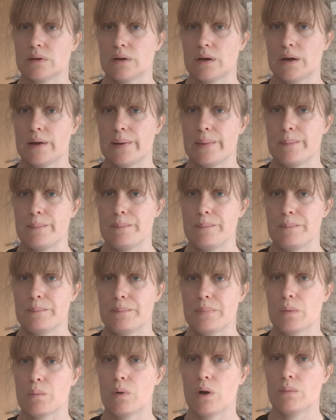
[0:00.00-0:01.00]

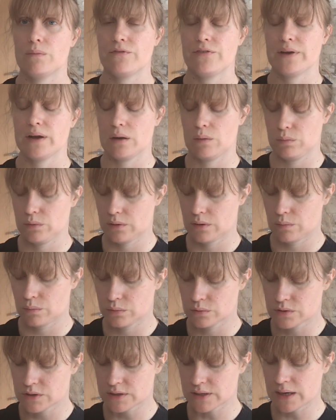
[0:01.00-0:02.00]
But one thing I
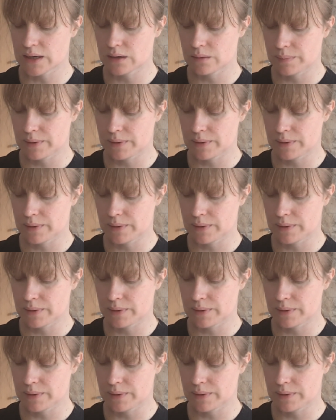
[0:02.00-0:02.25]
would say